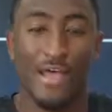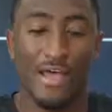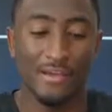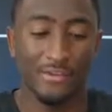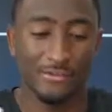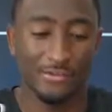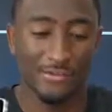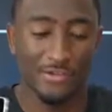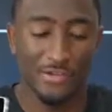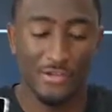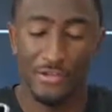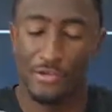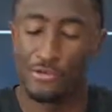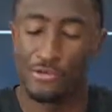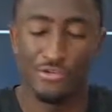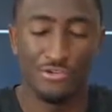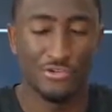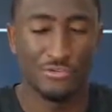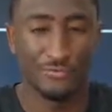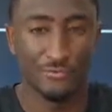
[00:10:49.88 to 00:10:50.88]
had
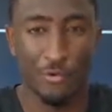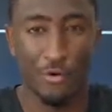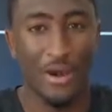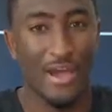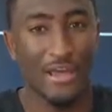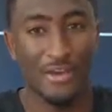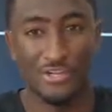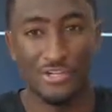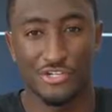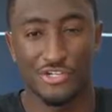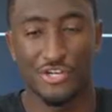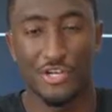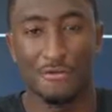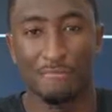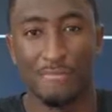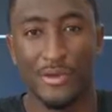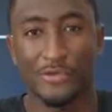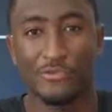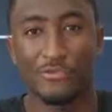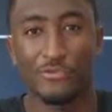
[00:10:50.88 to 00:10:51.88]
huge forehead and
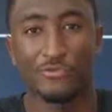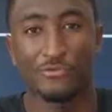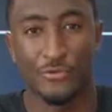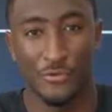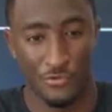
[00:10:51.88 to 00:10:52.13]
chin bezels